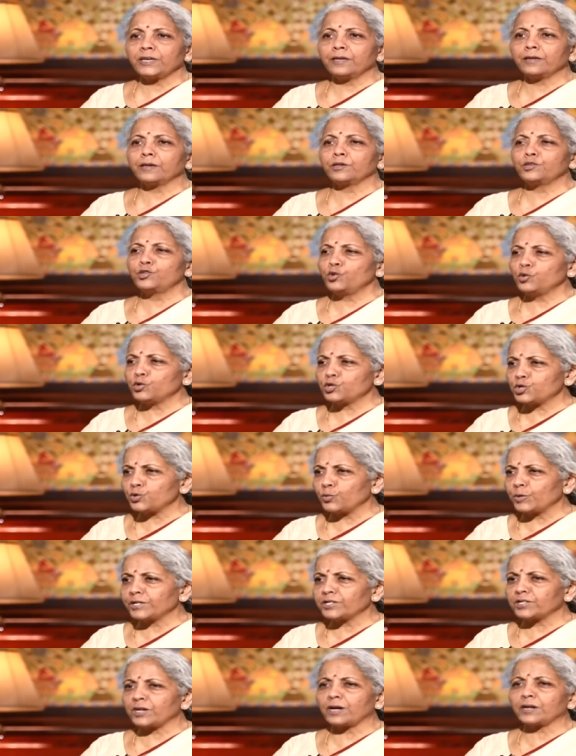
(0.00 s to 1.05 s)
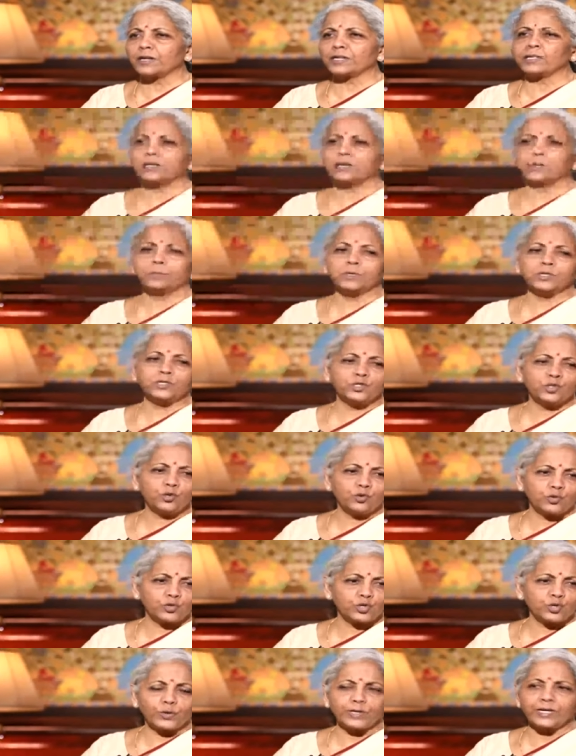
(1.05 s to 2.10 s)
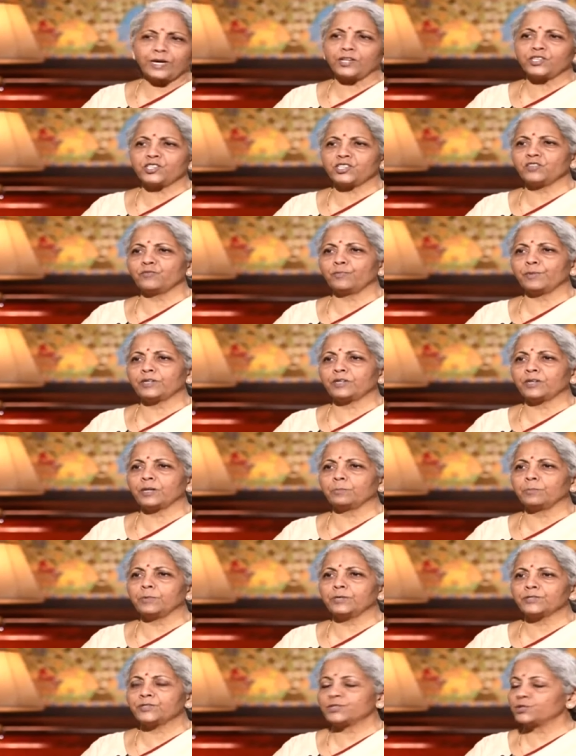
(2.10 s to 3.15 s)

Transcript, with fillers: and you're showing target numbers, you're showing achievement numbers.